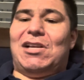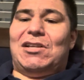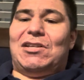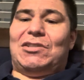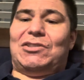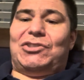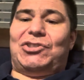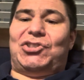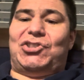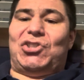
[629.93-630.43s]

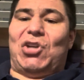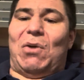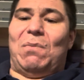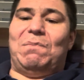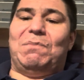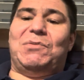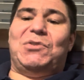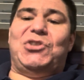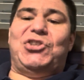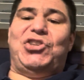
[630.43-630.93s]

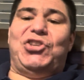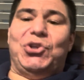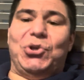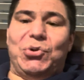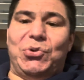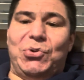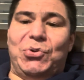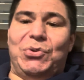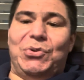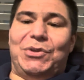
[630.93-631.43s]
some
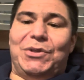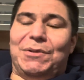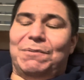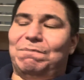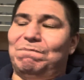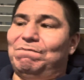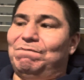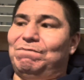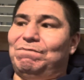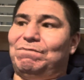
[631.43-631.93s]
dude
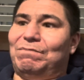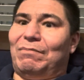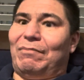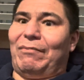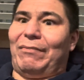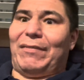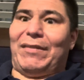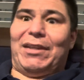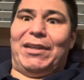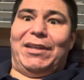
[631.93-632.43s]

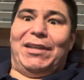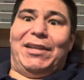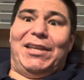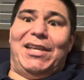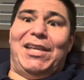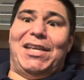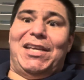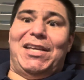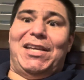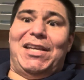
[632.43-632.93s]

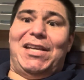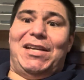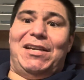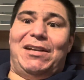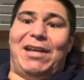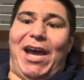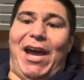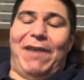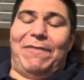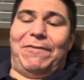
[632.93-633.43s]

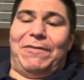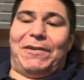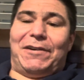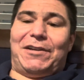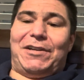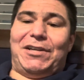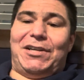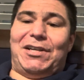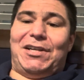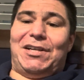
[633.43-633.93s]
in
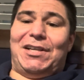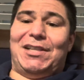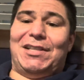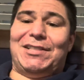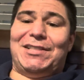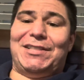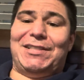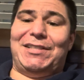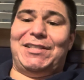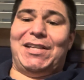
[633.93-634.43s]
Africa
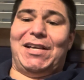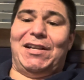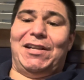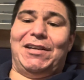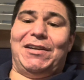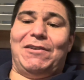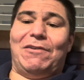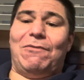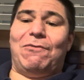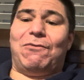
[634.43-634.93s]

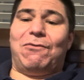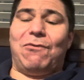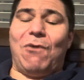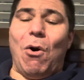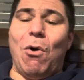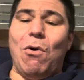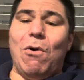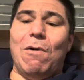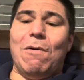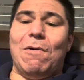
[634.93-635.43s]
selling a
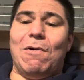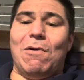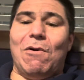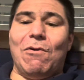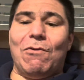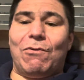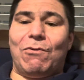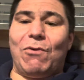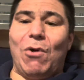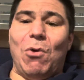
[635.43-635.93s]

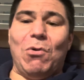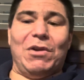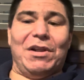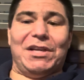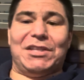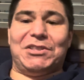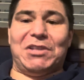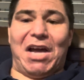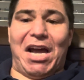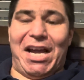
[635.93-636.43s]

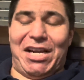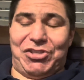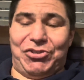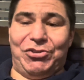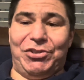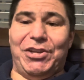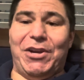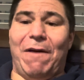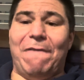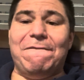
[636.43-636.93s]
Rolex,
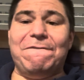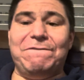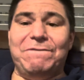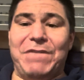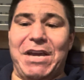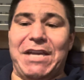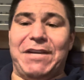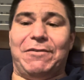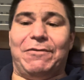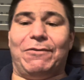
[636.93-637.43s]
actually a
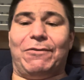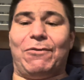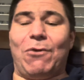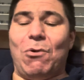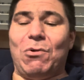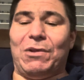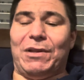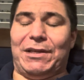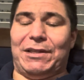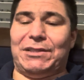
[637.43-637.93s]
fake
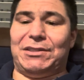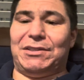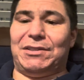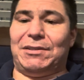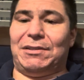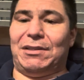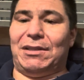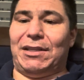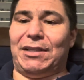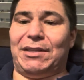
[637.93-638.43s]

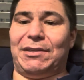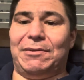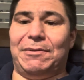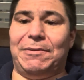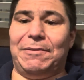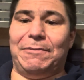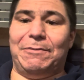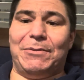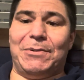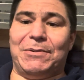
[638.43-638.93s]
Rolex. Like
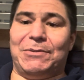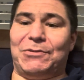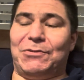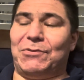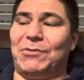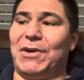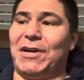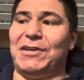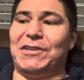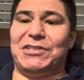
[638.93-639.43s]
he was
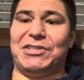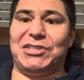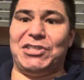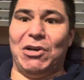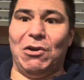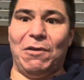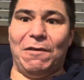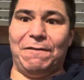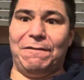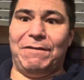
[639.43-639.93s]
trying to
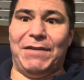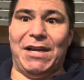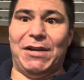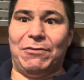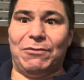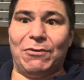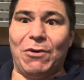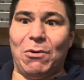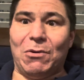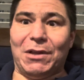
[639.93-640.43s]
sell a
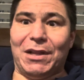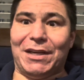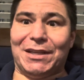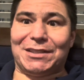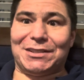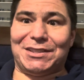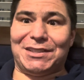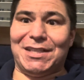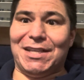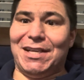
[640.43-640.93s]
fake
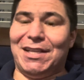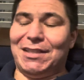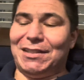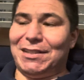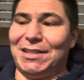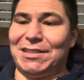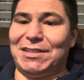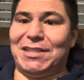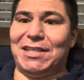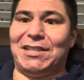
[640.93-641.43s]
Rolex
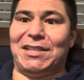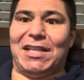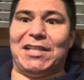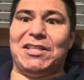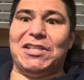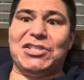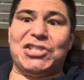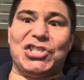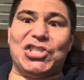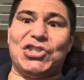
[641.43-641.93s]
that said that
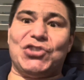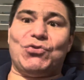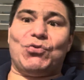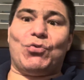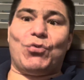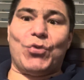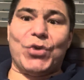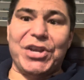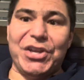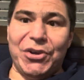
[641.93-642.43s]
this is
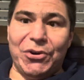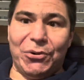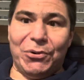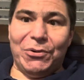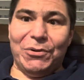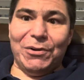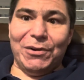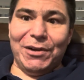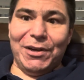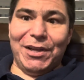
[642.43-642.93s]

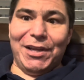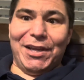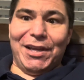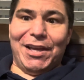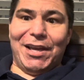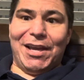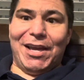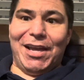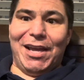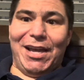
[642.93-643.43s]
real,
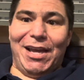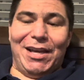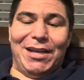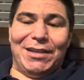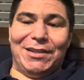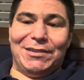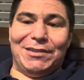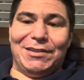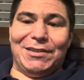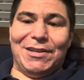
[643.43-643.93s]

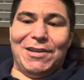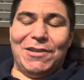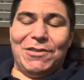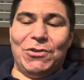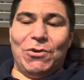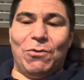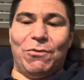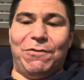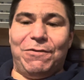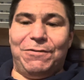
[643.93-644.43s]
and the